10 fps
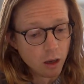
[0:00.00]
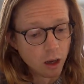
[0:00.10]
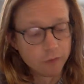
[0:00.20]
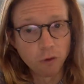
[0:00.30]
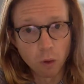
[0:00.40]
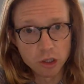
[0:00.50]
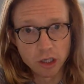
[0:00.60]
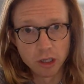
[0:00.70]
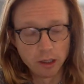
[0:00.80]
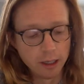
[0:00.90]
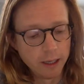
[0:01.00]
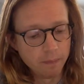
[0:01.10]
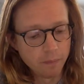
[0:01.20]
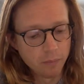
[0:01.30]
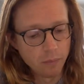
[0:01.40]

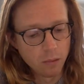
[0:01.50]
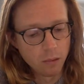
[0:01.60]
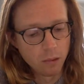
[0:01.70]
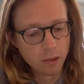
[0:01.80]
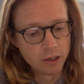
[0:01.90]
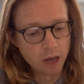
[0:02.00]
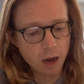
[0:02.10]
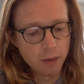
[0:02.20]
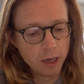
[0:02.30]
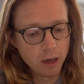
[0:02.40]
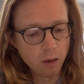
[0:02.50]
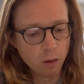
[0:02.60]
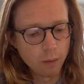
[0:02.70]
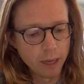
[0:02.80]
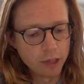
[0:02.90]
Unfortunately, the dominant
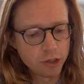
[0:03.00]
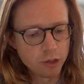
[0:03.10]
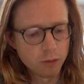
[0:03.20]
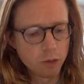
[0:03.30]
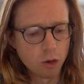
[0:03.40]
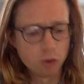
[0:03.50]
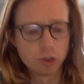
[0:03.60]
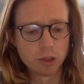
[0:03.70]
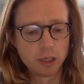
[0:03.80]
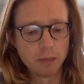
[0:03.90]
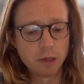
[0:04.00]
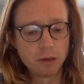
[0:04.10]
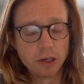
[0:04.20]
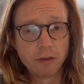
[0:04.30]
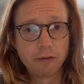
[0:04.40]
or mainstream culture
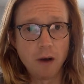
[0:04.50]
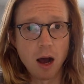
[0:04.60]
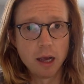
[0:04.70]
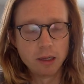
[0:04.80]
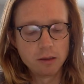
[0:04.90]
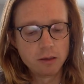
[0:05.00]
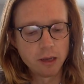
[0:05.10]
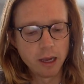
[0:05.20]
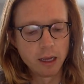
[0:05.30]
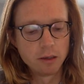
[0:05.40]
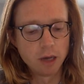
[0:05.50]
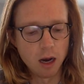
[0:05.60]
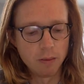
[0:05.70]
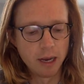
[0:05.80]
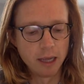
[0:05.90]
typically defines and
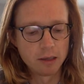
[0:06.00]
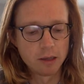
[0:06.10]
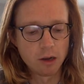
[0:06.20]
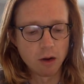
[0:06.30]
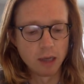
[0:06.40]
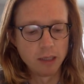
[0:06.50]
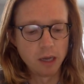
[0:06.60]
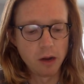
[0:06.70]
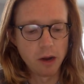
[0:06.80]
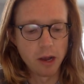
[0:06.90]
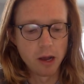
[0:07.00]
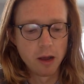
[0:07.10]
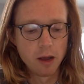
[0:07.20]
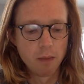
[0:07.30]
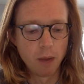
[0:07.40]
dominates the criteria
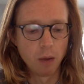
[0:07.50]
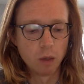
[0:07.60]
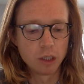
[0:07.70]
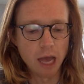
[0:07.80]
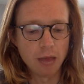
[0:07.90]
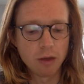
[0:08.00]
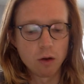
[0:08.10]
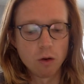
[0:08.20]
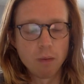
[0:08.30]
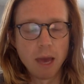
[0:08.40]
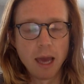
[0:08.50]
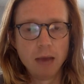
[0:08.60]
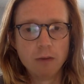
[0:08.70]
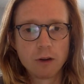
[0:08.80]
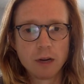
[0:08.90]
by which ethical
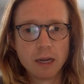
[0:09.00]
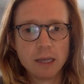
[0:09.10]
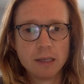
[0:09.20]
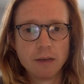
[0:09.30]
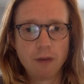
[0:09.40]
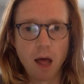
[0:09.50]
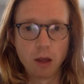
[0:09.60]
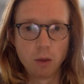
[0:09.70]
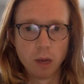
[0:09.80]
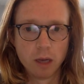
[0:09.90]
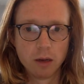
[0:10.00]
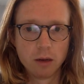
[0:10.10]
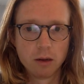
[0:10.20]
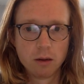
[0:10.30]
behavior is evaluated.